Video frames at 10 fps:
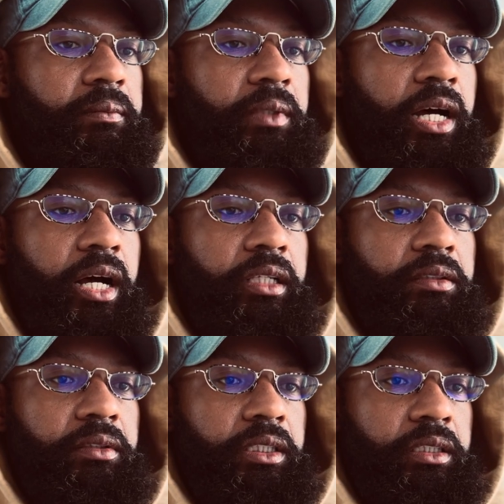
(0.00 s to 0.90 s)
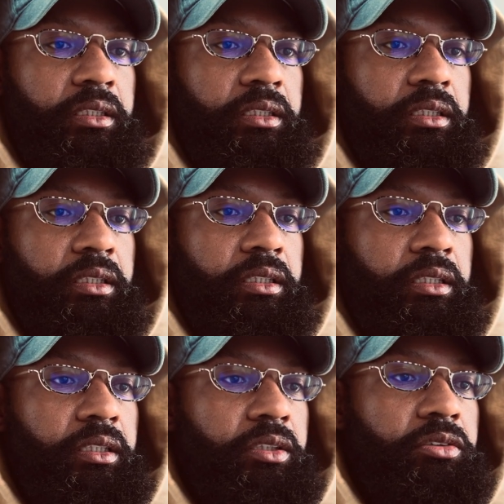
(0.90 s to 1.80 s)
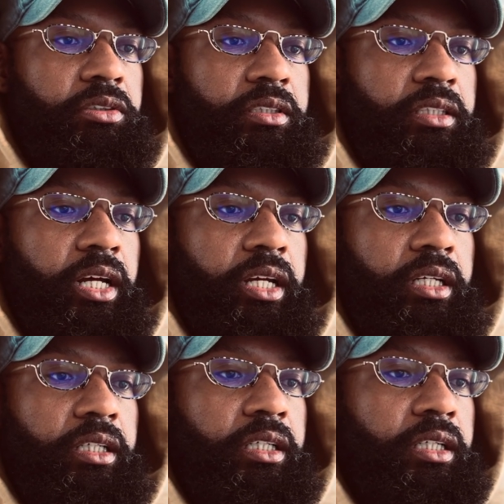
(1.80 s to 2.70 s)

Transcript: cholera, you're just like